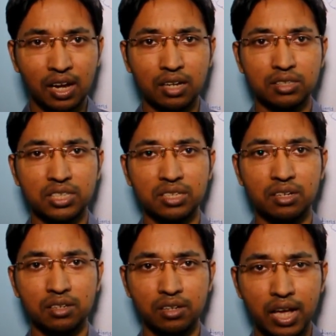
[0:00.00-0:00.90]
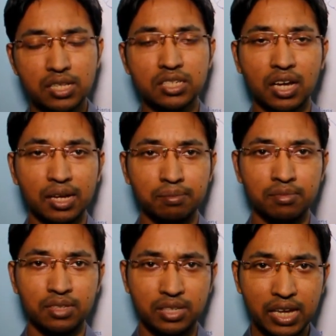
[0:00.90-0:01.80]
Until next
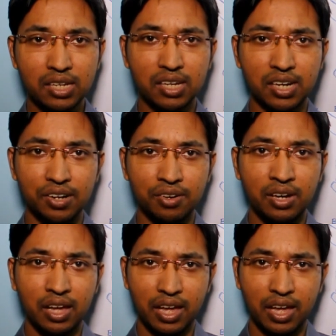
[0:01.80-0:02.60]
time, take care